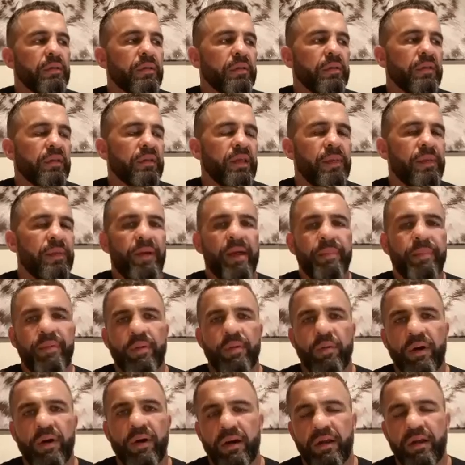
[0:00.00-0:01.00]
They paid me
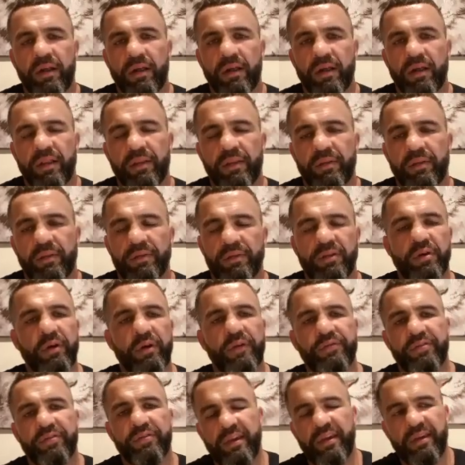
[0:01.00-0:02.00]
well.
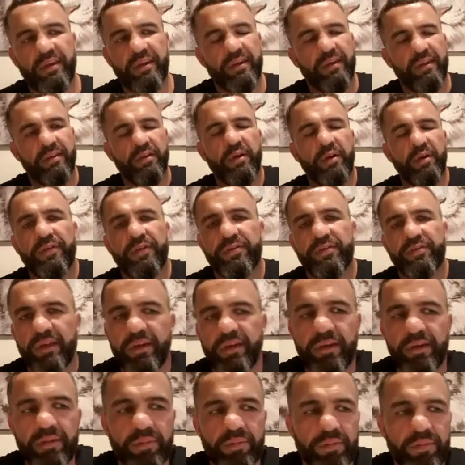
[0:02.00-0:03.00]

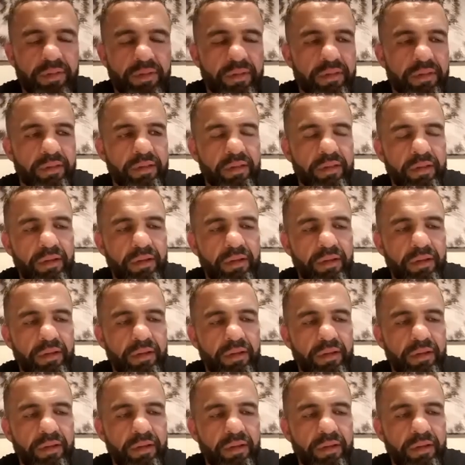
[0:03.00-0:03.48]
UFC was